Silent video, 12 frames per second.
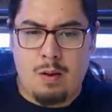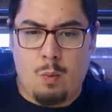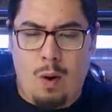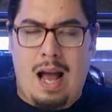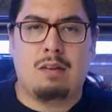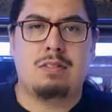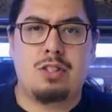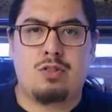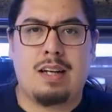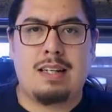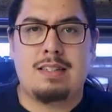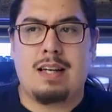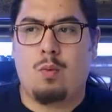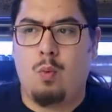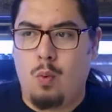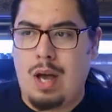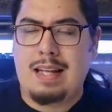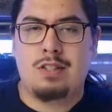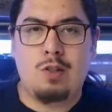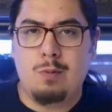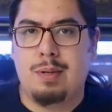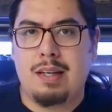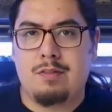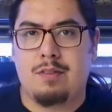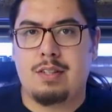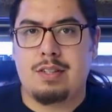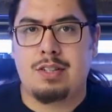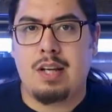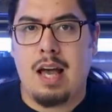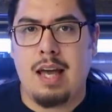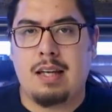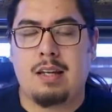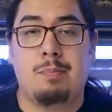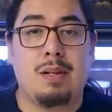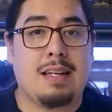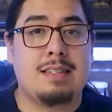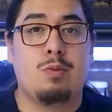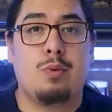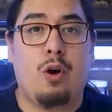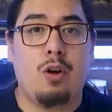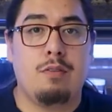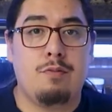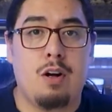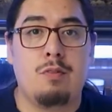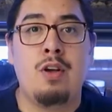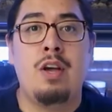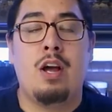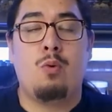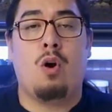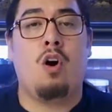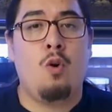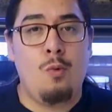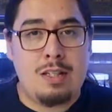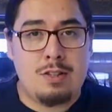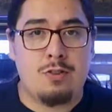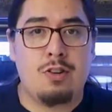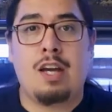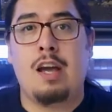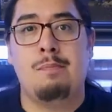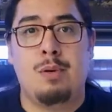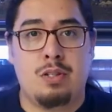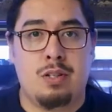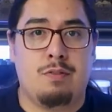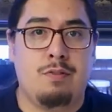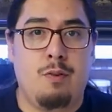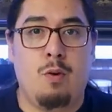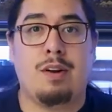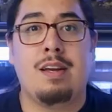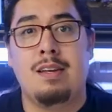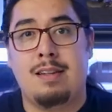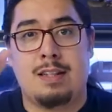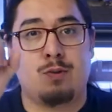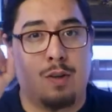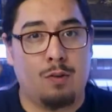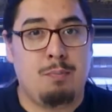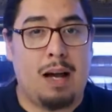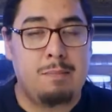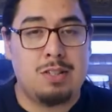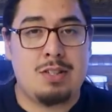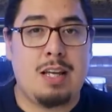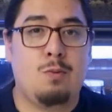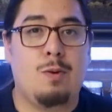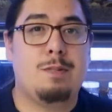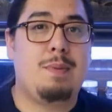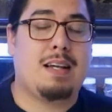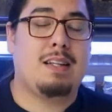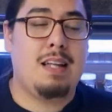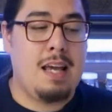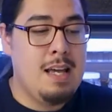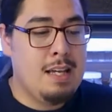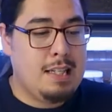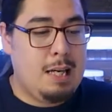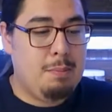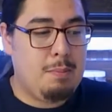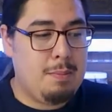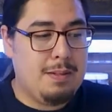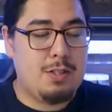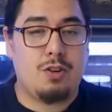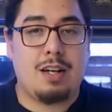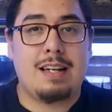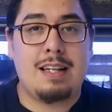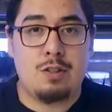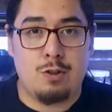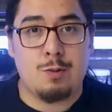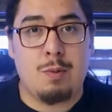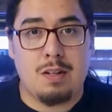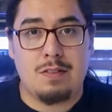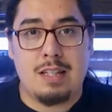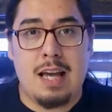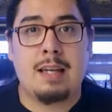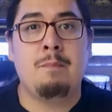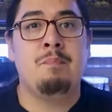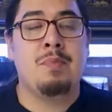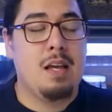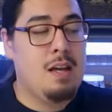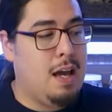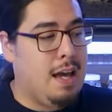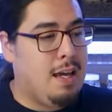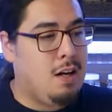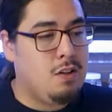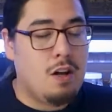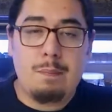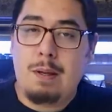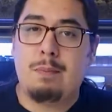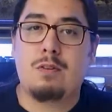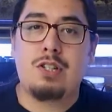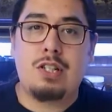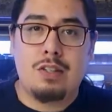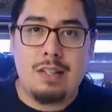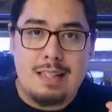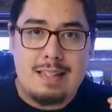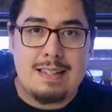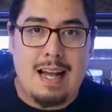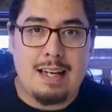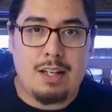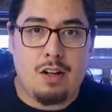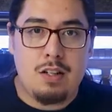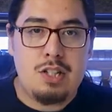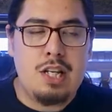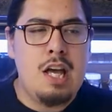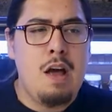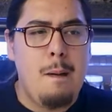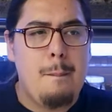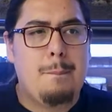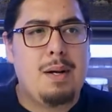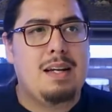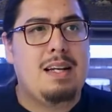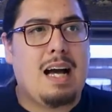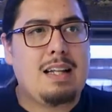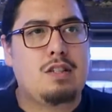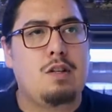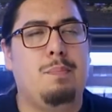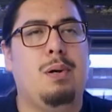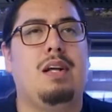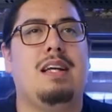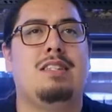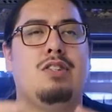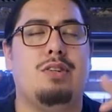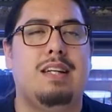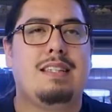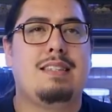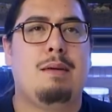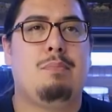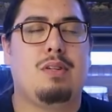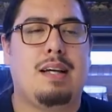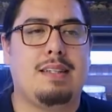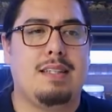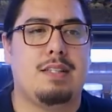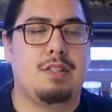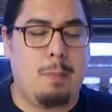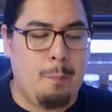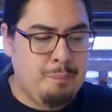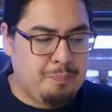wow, this dragon is like way too big for this tank. But like I said, we all evolve and we're always learning and pushing forward. That's what my mistake was back in the day, keeping my bearded dragon in too small of a tank. And a lot of people are still in this ideology, but I like to put it into an example like this.